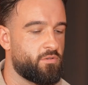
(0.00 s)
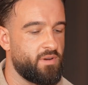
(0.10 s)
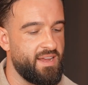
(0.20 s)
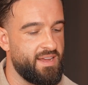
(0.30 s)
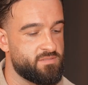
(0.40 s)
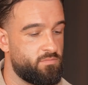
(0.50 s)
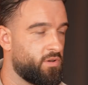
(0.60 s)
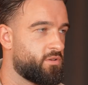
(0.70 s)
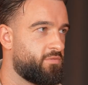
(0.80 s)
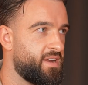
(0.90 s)
his
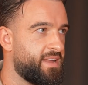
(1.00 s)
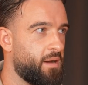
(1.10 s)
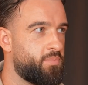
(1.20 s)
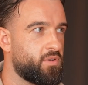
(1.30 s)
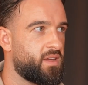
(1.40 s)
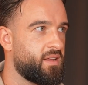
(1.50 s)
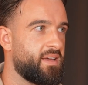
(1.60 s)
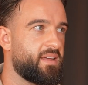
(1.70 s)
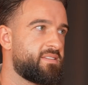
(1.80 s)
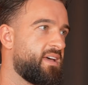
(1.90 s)
mother read that book
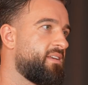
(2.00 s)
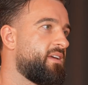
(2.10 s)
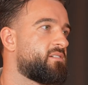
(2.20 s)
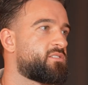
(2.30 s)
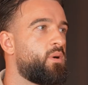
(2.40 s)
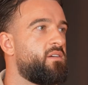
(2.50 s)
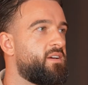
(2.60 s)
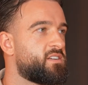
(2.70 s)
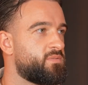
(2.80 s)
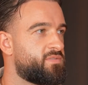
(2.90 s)
like 10 years, 12
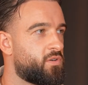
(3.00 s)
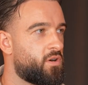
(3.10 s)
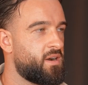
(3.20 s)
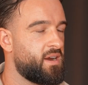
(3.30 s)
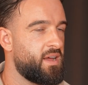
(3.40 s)
years before,